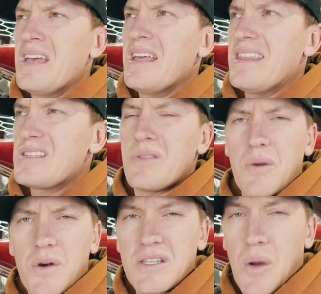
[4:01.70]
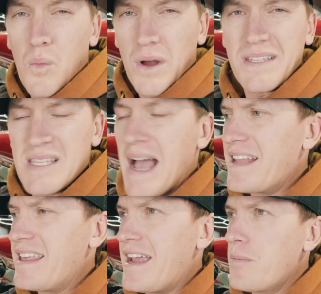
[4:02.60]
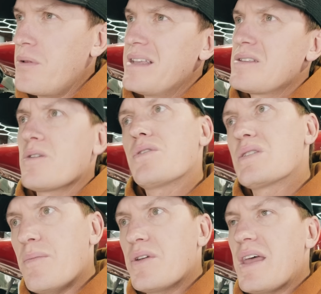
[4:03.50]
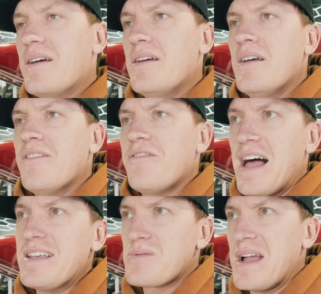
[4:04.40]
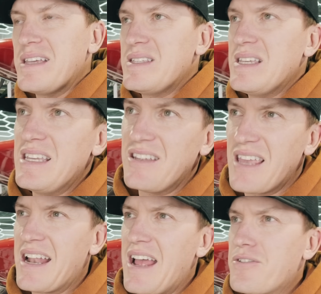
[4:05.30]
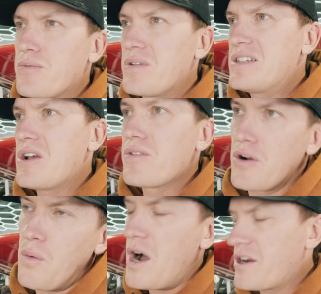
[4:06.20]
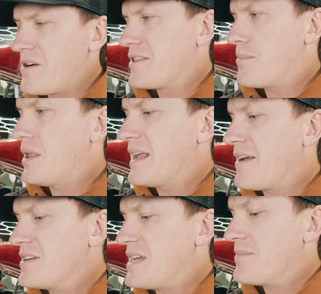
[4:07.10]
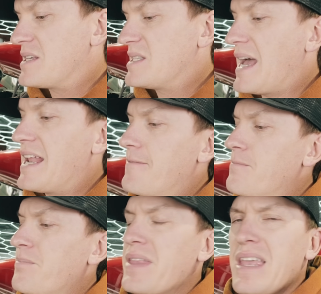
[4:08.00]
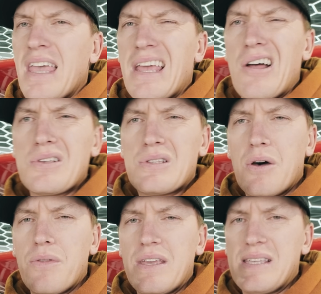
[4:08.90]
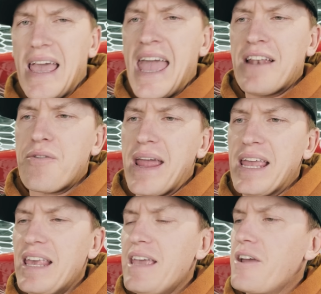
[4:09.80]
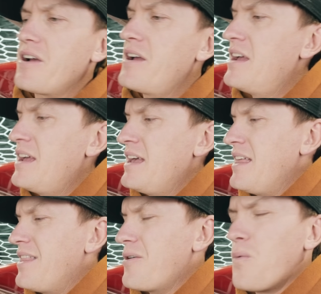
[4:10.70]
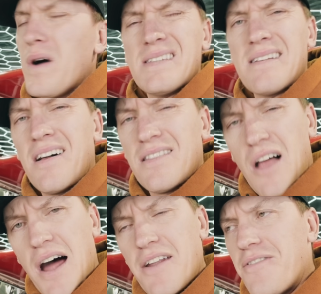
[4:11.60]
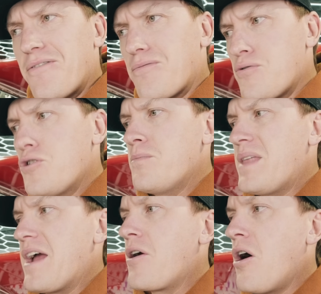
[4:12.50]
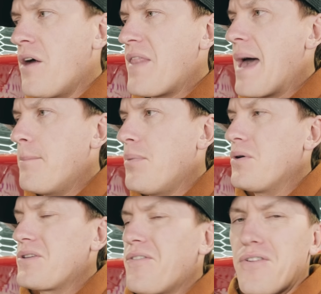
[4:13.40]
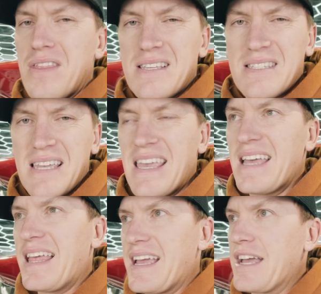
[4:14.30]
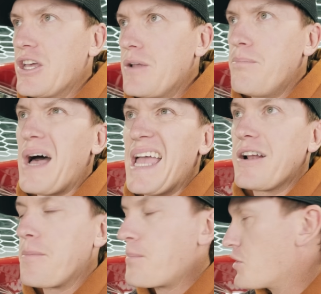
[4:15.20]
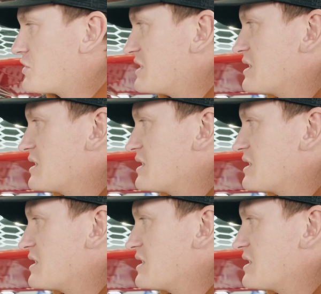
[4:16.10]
this only works on one side of the airplane, so if you're someone that flies right seat, you'd kind of have to reach over or walk around the plane every time to set it. And also this end right here, there wasn't a lot of room there on that bolt for this to get like a good bite or purchase